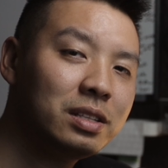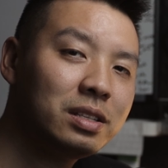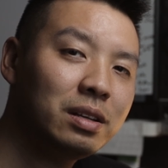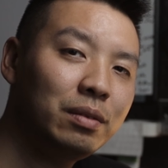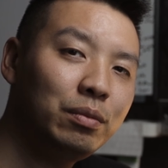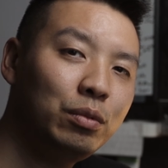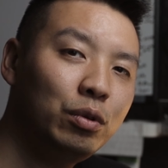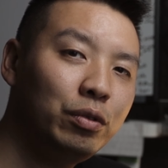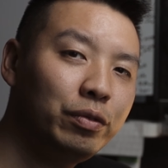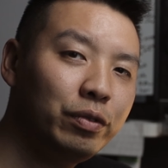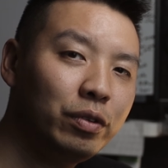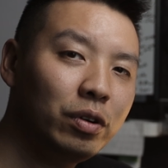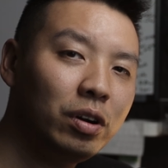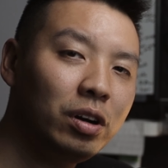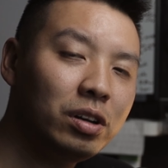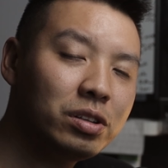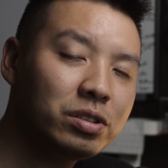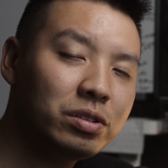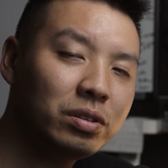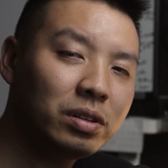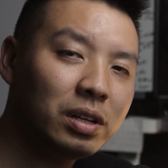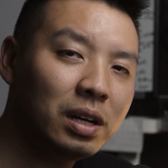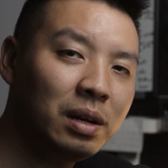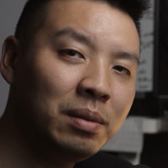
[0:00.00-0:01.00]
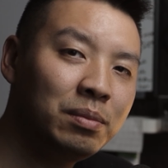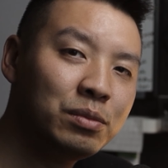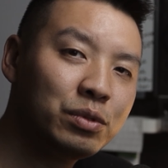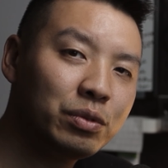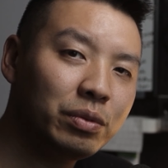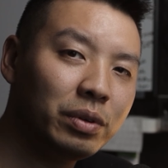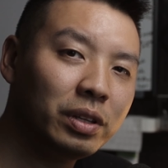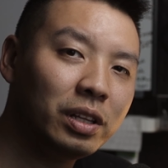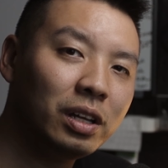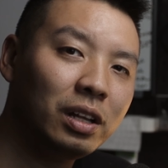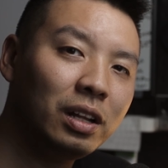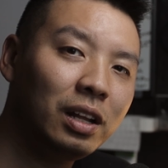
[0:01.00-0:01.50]
subwoofer also comes
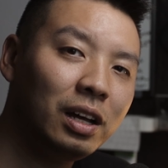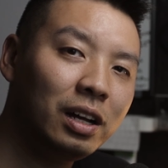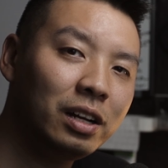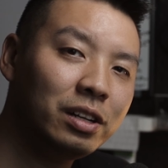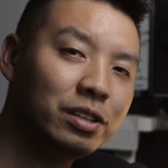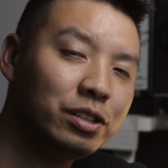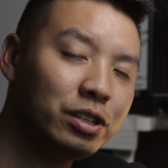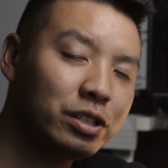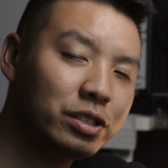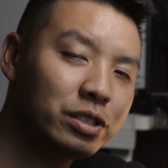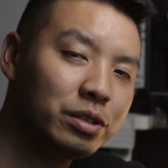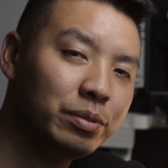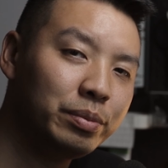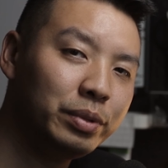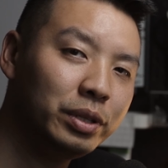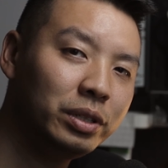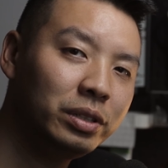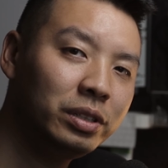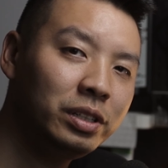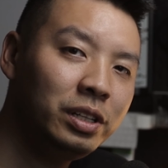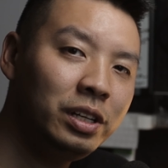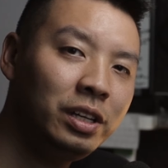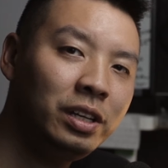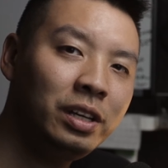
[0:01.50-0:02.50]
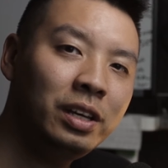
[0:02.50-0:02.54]
with a lot of adjustability.